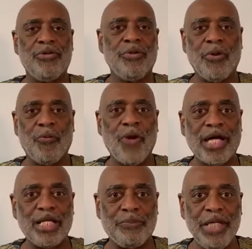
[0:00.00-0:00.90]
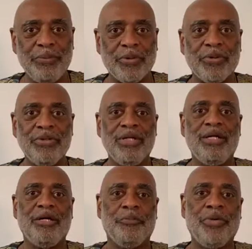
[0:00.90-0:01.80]
the regular people,
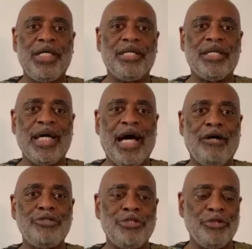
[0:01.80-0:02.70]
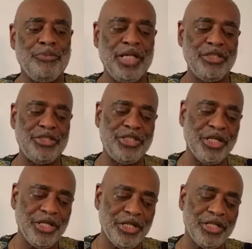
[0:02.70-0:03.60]
but it allows you to be
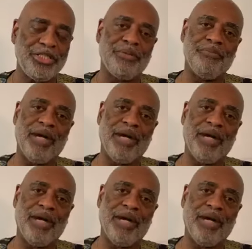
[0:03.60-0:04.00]
judged